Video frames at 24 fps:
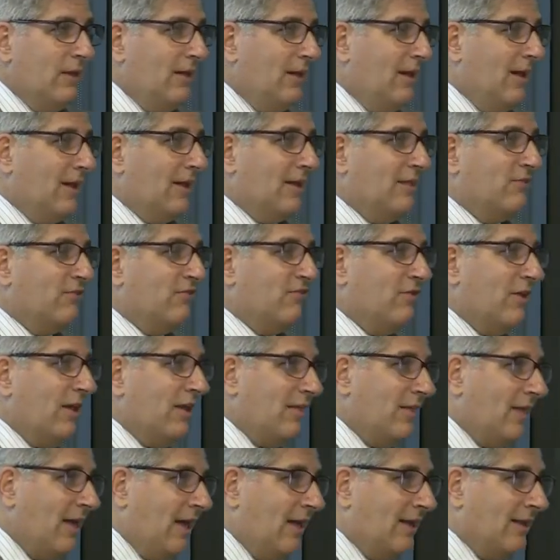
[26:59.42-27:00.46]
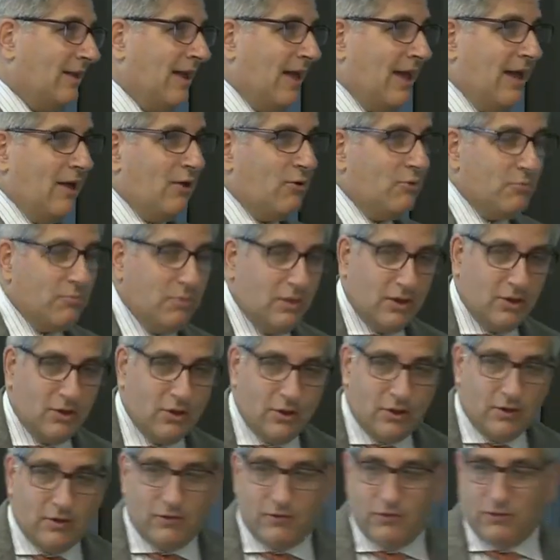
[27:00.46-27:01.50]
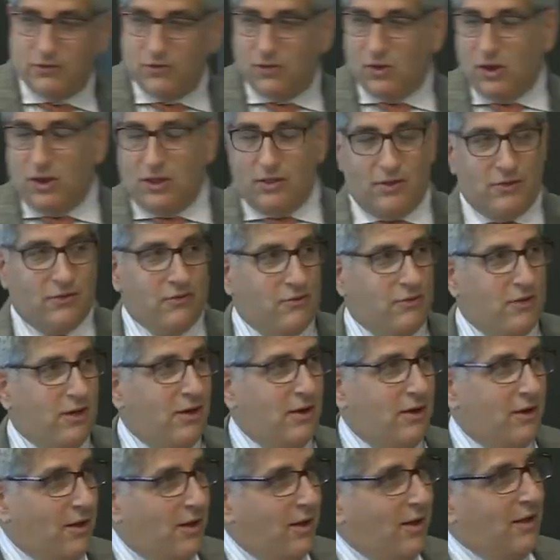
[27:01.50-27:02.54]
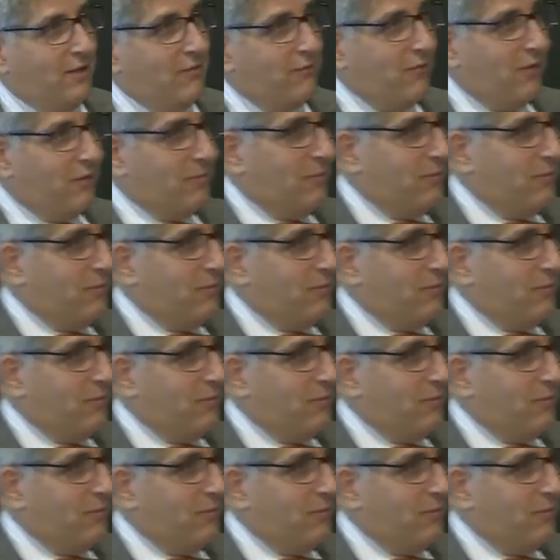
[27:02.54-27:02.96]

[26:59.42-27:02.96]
I can say that now because this is not an IFM